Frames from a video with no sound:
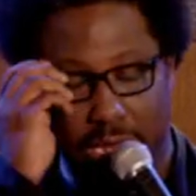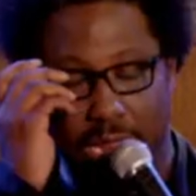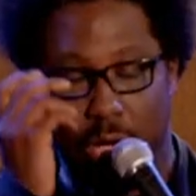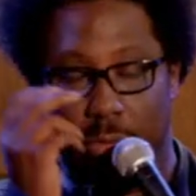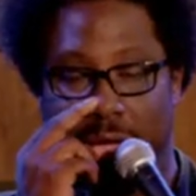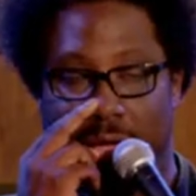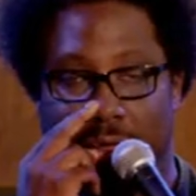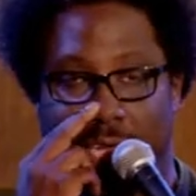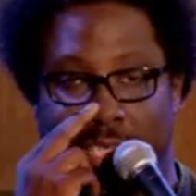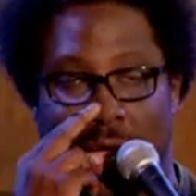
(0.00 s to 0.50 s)
No,
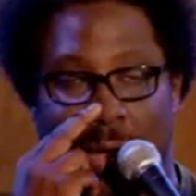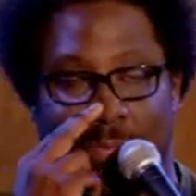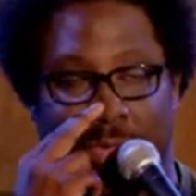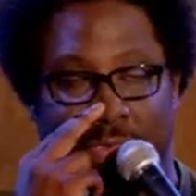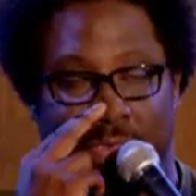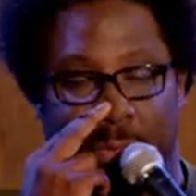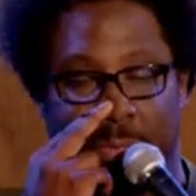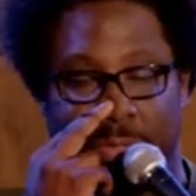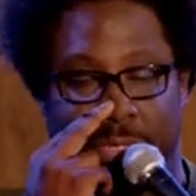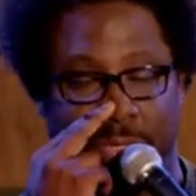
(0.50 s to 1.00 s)
we got to chop
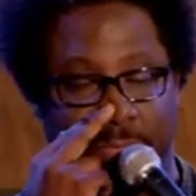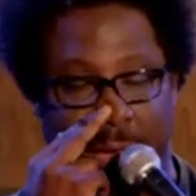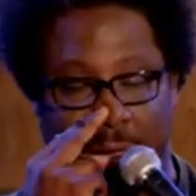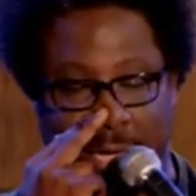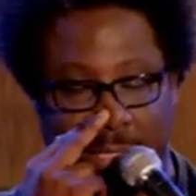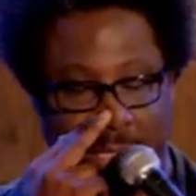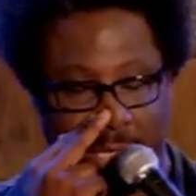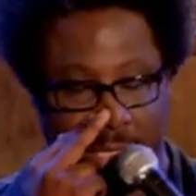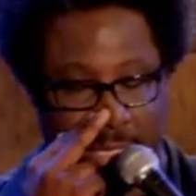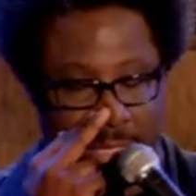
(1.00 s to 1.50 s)
this up with some
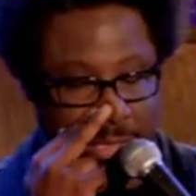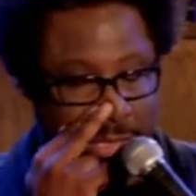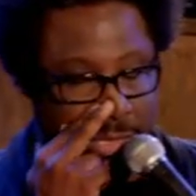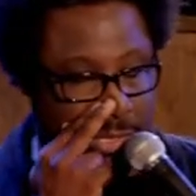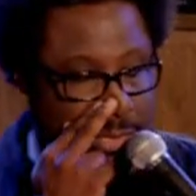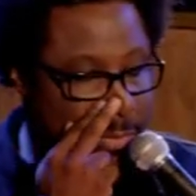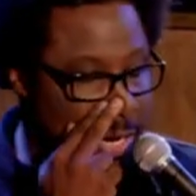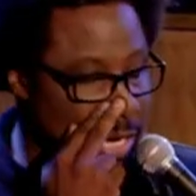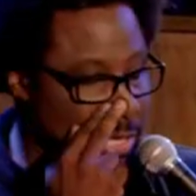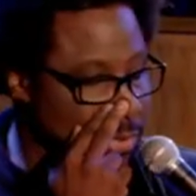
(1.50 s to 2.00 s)
Mexican. This is
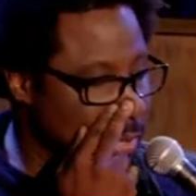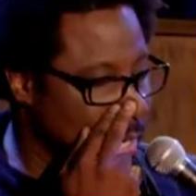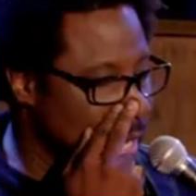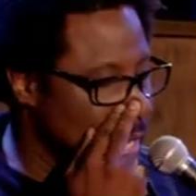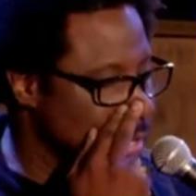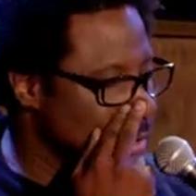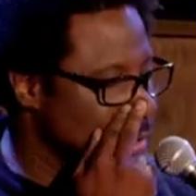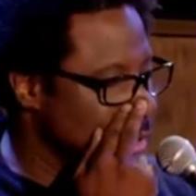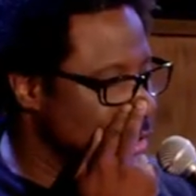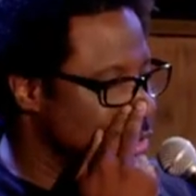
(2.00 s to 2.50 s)
too much. We
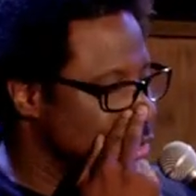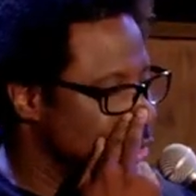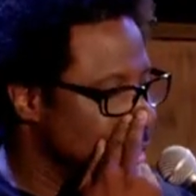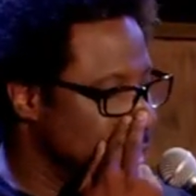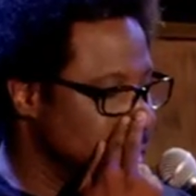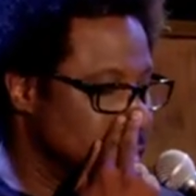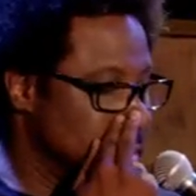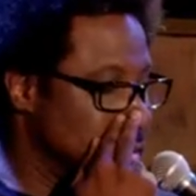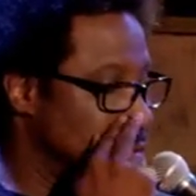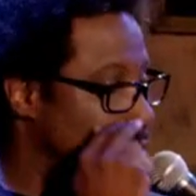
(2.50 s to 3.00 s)
can't do this
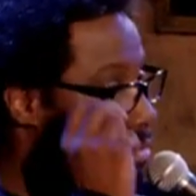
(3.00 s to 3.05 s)
shit.